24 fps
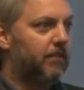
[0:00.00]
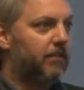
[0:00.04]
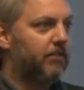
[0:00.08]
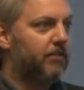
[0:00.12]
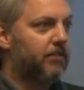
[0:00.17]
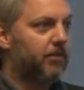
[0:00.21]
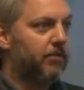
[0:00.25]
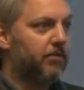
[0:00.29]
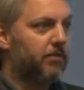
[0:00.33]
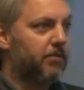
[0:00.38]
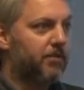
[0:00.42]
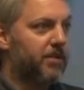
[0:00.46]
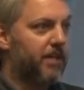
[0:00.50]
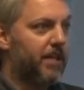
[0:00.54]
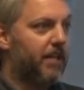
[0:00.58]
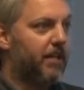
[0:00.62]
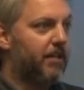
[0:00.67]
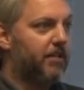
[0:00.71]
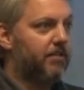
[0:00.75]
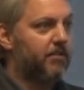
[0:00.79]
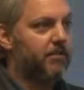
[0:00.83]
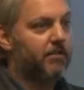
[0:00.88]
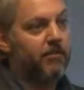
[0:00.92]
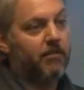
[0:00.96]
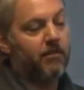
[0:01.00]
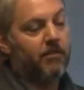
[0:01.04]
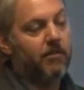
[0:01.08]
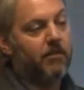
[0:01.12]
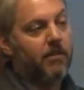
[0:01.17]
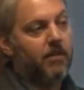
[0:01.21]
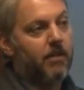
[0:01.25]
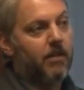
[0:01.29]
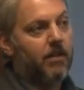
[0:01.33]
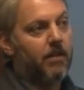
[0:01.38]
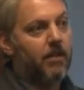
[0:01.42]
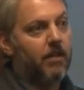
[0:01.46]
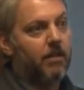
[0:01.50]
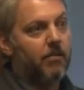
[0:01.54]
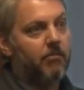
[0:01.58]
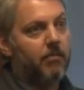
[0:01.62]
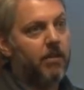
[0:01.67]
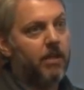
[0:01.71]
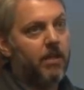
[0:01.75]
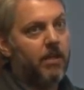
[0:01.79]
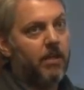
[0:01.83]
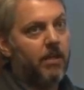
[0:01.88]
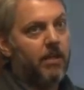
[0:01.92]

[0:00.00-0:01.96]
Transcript: social change, um,